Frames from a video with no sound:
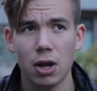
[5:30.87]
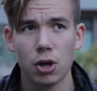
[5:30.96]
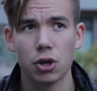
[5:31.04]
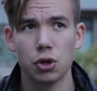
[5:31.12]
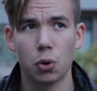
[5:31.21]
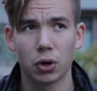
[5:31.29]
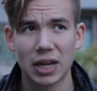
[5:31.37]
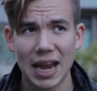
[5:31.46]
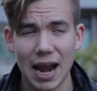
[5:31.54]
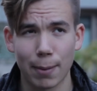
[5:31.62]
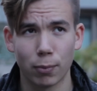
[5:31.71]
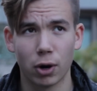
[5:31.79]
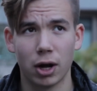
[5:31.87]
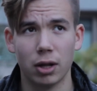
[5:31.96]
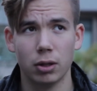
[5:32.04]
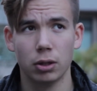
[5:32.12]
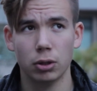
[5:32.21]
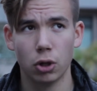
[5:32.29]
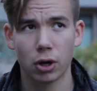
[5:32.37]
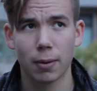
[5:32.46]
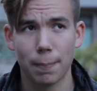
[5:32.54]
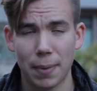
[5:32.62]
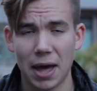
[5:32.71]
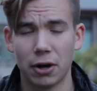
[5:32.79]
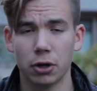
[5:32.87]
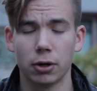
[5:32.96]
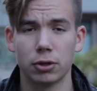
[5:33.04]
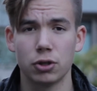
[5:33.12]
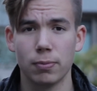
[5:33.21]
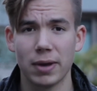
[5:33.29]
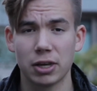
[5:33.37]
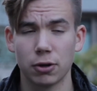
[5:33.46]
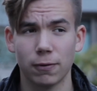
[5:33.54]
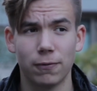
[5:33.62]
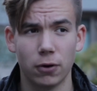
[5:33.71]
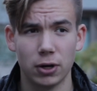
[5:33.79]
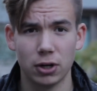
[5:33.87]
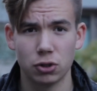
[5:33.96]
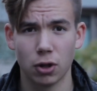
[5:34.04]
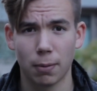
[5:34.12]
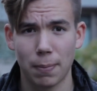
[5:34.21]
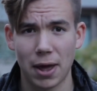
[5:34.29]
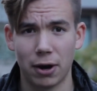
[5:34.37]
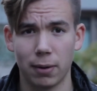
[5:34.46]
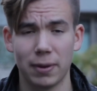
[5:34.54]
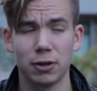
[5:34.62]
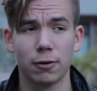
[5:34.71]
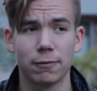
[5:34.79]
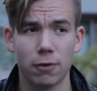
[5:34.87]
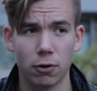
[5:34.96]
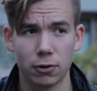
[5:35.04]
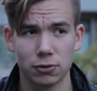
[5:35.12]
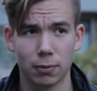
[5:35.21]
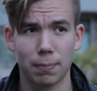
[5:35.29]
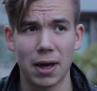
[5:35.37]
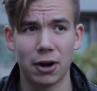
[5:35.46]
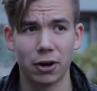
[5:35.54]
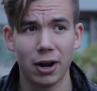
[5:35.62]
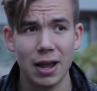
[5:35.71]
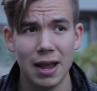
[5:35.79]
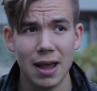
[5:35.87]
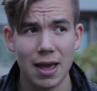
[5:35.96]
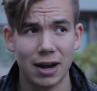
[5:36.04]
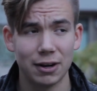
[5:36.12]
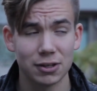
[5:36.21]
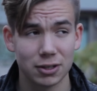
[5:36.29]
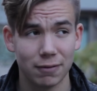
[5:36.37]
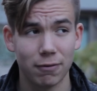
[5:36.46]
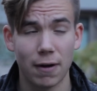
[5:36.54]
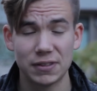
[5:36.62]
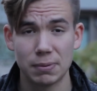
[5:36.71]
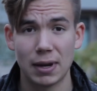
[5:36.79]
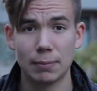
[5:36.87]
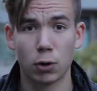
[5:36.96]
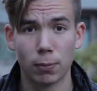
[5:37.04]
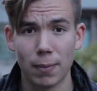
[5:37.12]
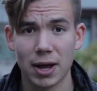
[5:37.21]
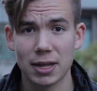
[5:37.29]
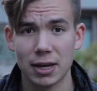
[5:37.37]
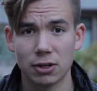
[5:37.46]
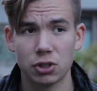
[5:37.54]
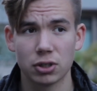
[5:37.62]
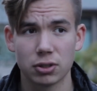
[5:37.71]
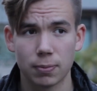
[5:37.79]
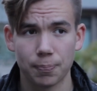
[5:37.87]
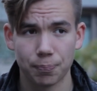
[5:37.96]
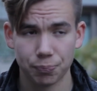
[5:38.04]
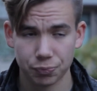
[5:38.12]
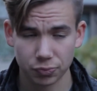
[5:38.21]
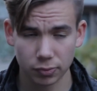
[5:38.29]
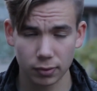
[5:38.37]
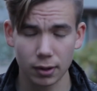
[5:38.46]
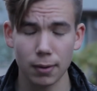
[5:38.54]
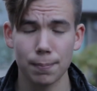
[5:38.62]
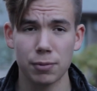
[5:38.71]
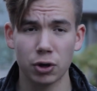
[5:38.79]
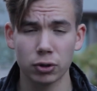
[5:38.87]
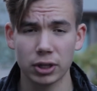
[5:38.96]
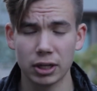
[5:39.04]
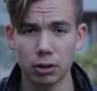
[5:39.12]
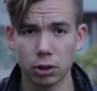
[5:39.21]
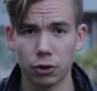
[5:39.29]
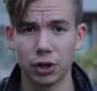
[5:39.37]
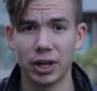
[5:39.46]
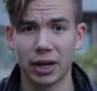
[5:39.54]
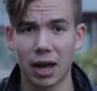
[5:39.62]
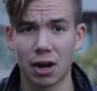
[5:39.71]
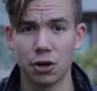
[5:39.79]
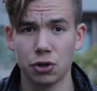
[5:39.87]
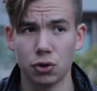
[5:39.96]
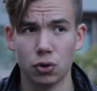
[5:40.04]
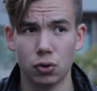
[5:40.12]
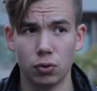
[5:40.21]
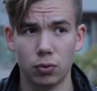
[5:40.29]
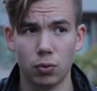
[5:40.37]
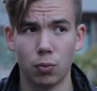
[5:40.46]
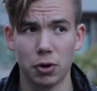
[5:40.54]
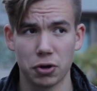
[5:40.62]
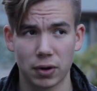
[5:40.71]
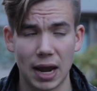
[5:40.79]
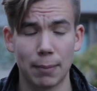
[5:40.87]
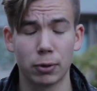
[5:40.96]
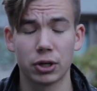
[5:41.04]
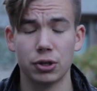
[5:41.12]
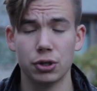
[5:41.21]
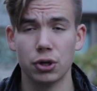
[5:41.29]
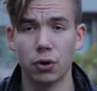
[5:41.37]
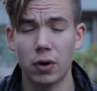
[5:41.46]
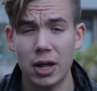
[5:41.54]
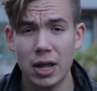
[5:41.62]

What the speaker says: your camera look better, to make your footage look better, to make your photos look better. And it doesn't involve spending more money. It's just merely learning how to do what your camera can do.